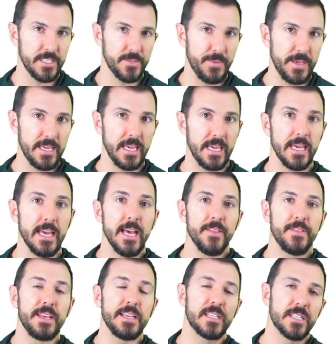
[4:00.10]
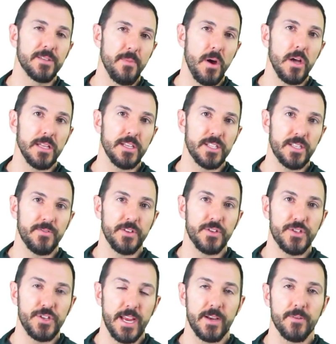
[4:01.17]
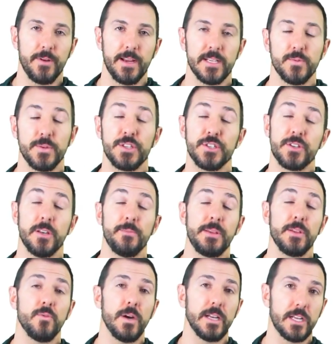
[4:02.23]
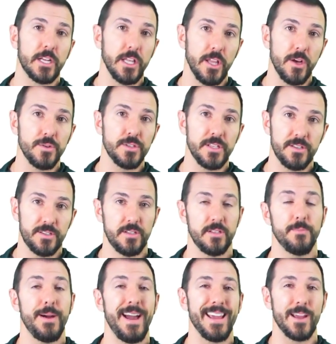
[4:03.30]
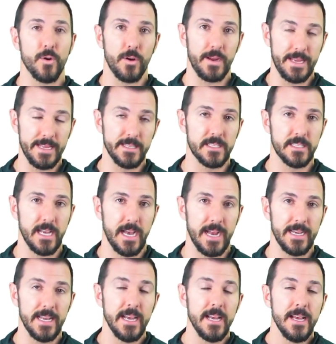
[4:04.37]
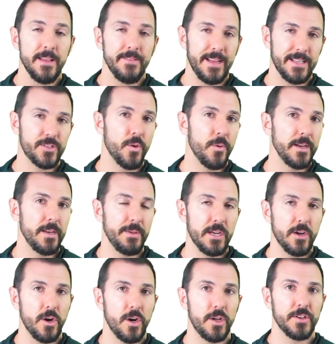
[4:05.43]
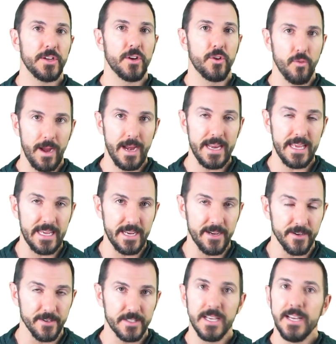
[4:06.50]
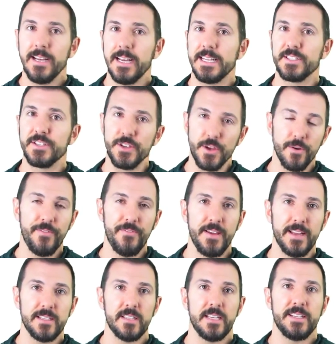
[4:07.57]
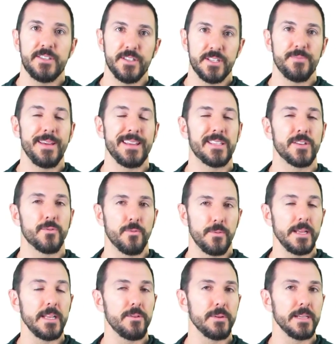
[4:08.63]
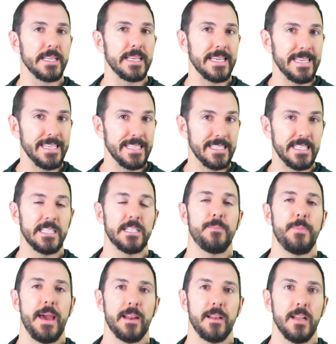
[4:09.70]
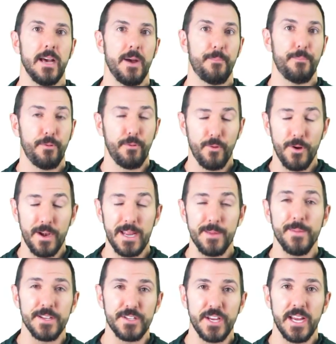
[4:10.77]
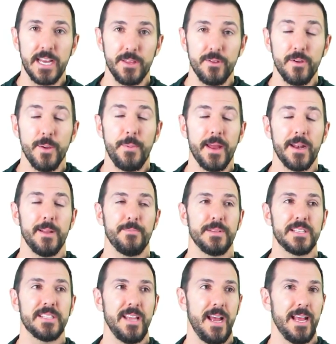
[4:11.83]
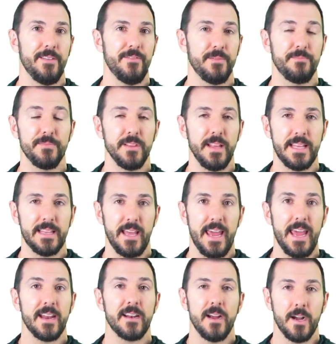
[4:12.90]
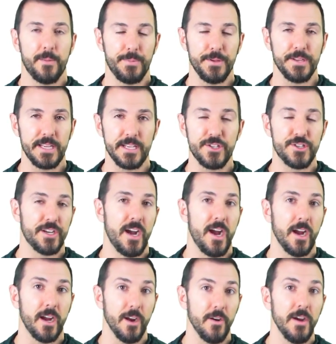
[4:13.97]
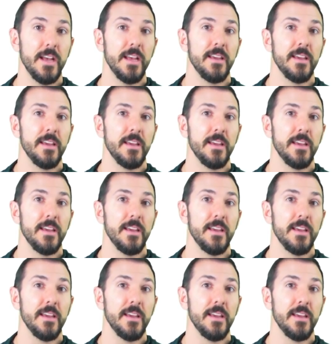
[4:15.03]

speaking, the smallest of those chain rings, which is going to be the one closest to the bike or inside, that's going to be called granny gears. It's no offense, it just makes it really, really easy to pedal up pretty much any. You could pedal up the side of like the Hancock building in Chicago